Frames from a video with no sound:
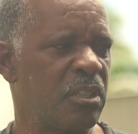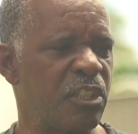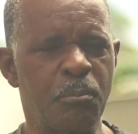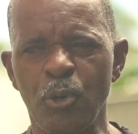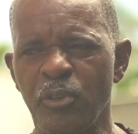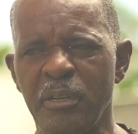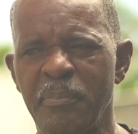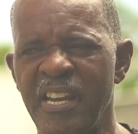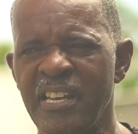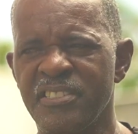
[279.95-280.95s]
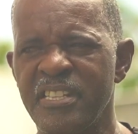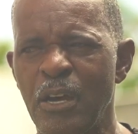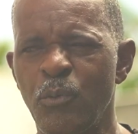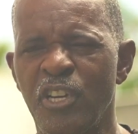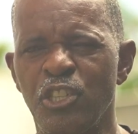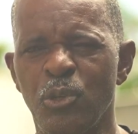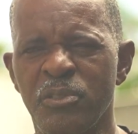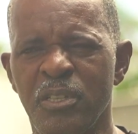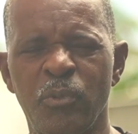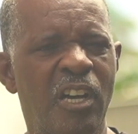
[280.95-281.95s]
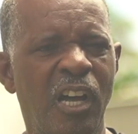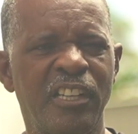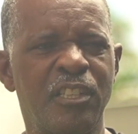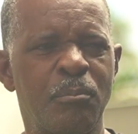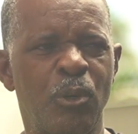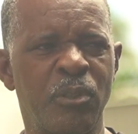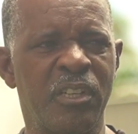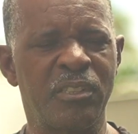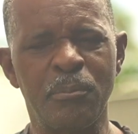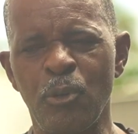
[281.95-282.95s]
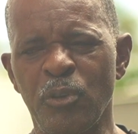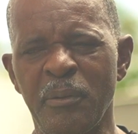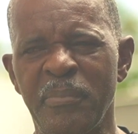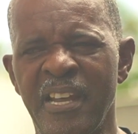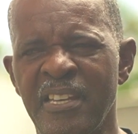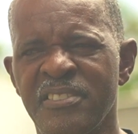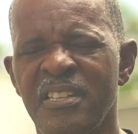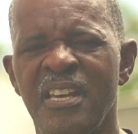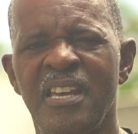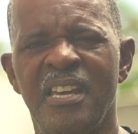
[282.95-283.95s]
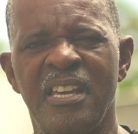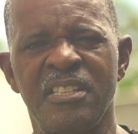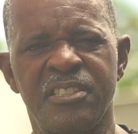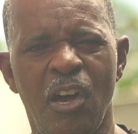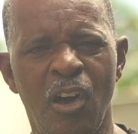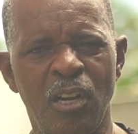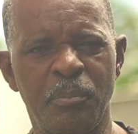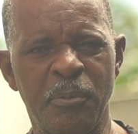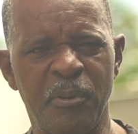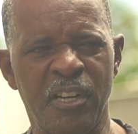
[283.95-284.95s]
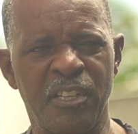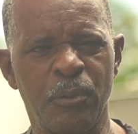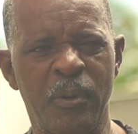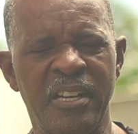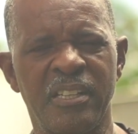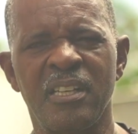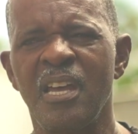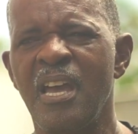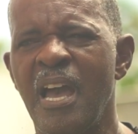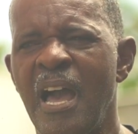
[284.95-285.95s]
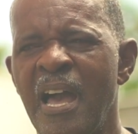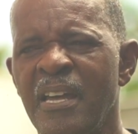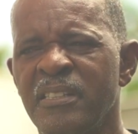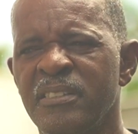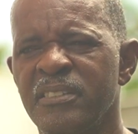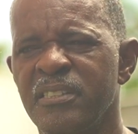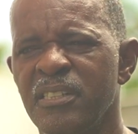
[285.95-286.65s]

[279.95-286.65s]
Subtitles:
the brooding place that we are using, we call it a brooder, the brooding place is all prepared and ready. And